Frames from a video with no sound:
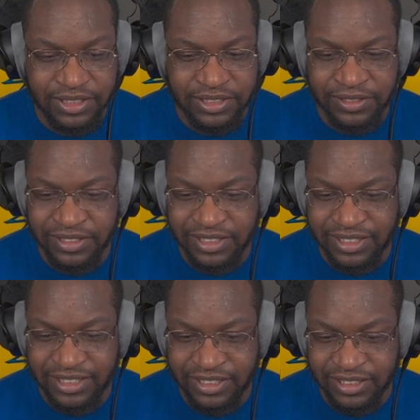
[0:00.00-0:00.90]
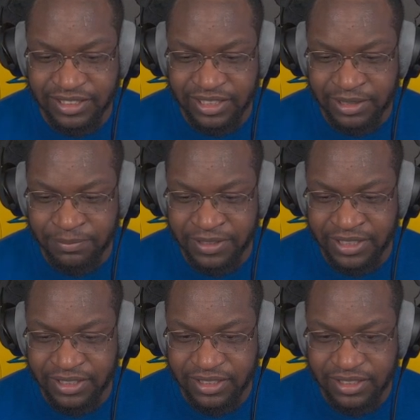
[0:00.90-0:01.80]
So it's it can
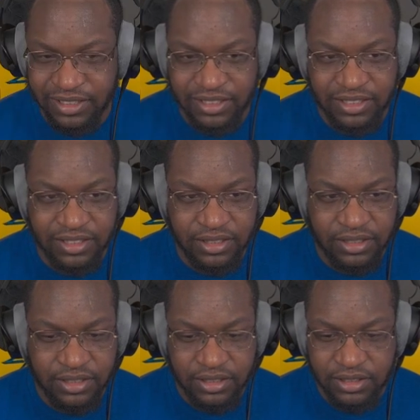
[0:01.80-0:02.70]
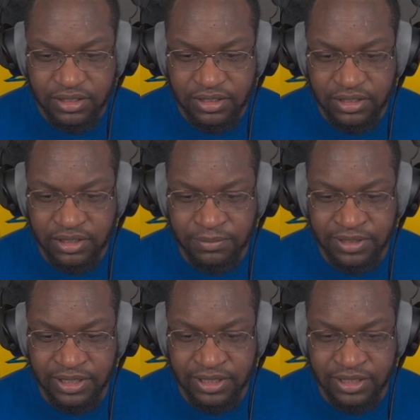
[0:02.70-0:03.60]
be
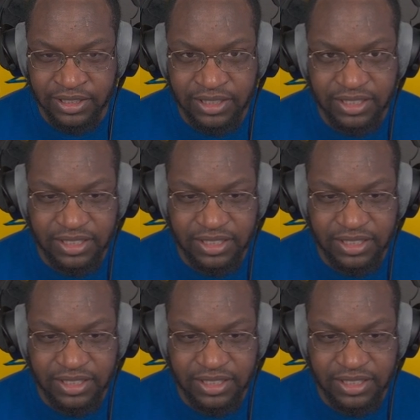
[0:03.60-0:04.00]
deadly.